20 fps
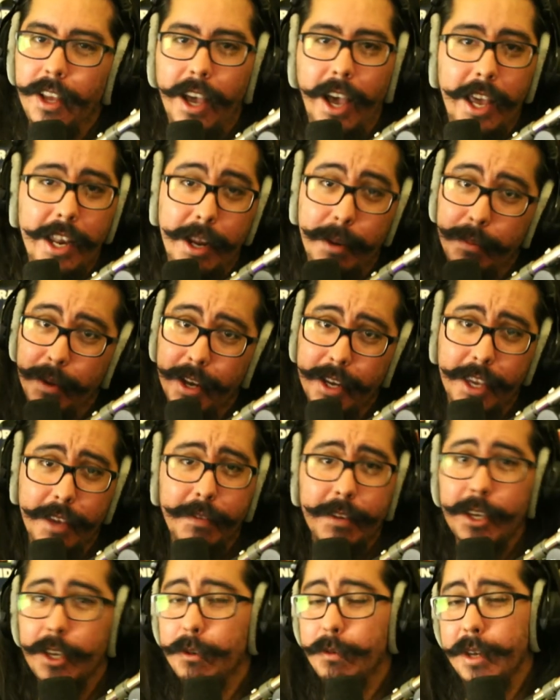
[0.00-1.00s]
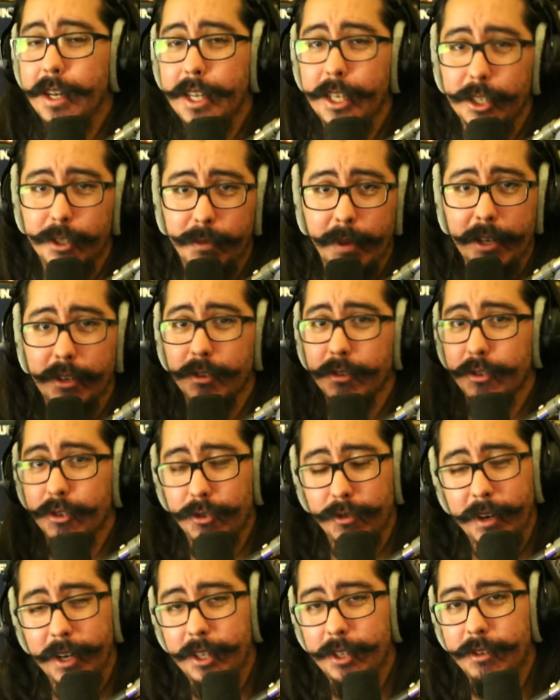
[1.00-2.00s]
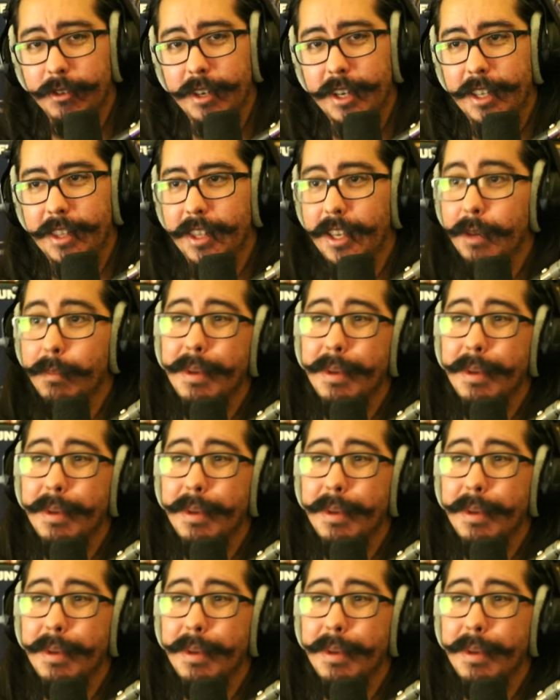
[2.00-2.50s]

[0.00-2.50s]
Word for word: and I'm not giving you any special tricks or anything,